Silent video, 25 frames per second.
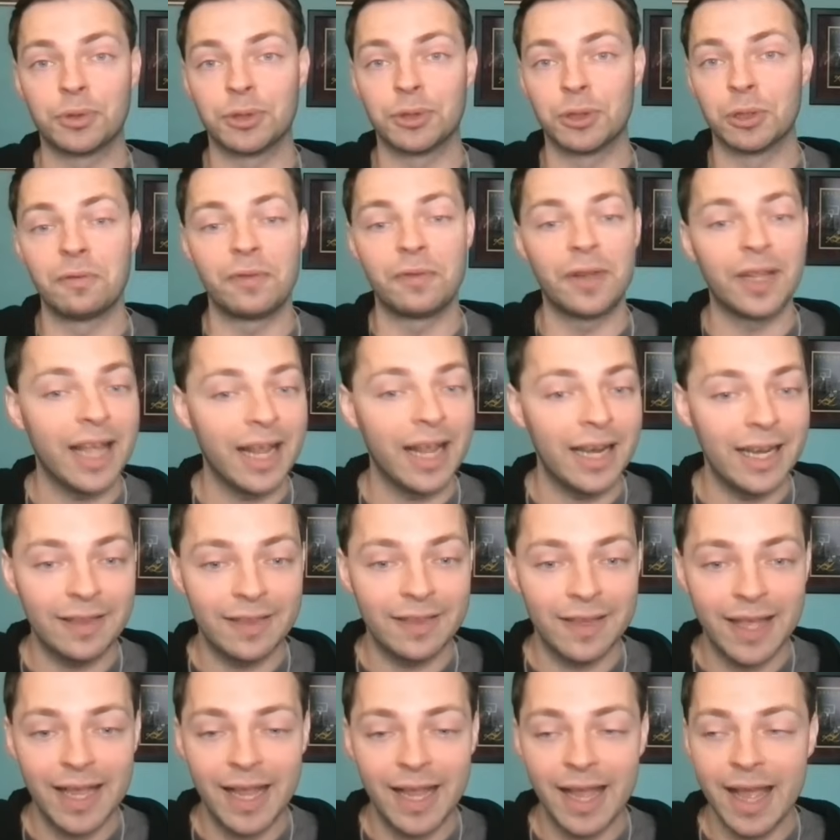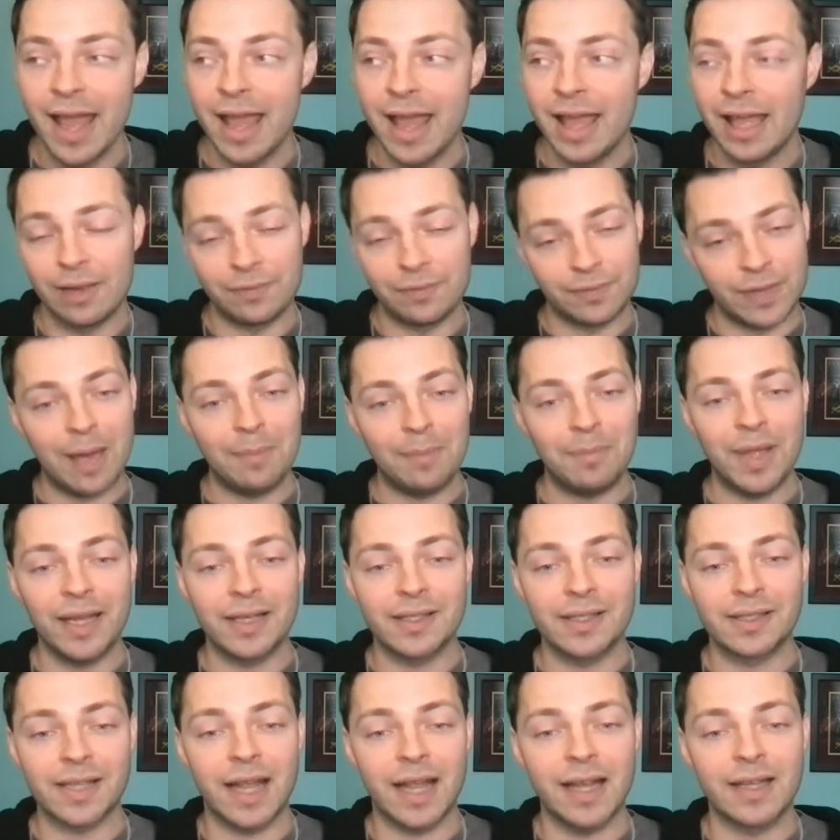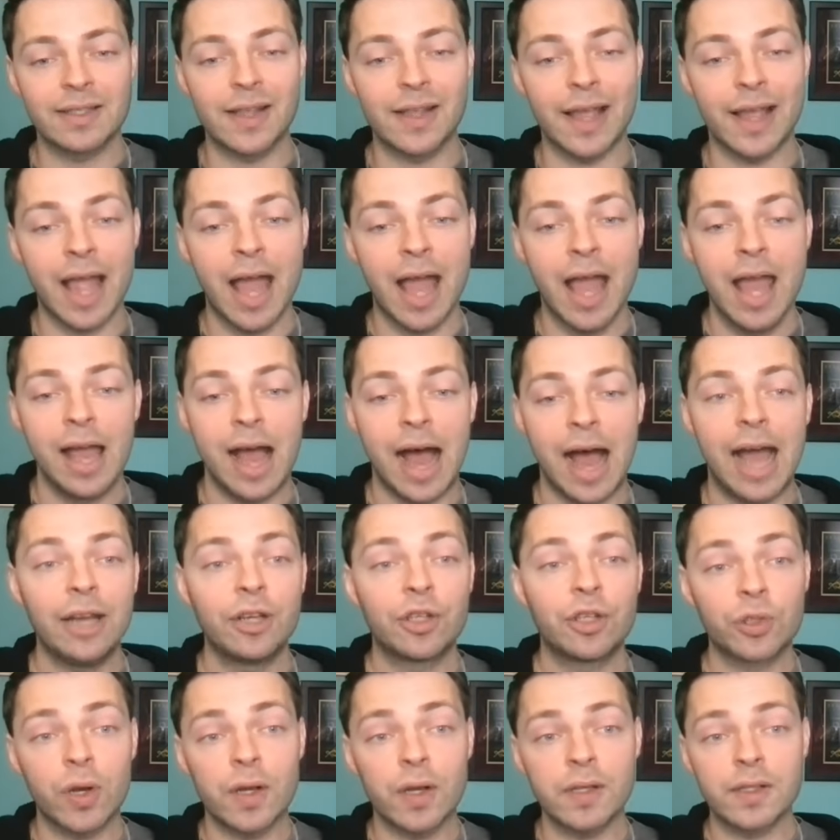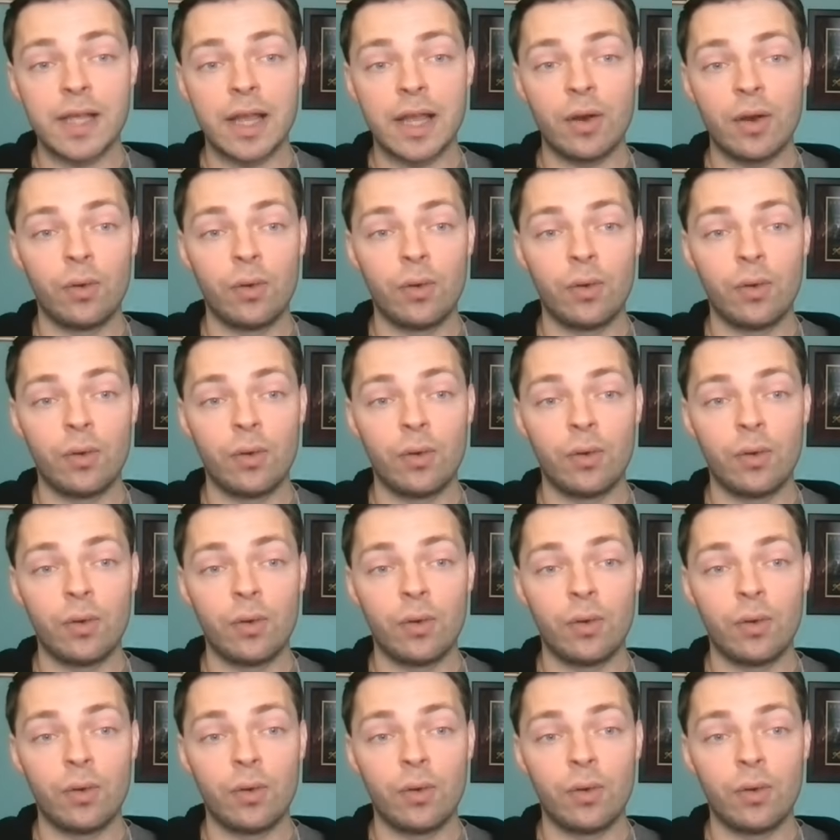proving anything, if that makes sense. Like, I trust that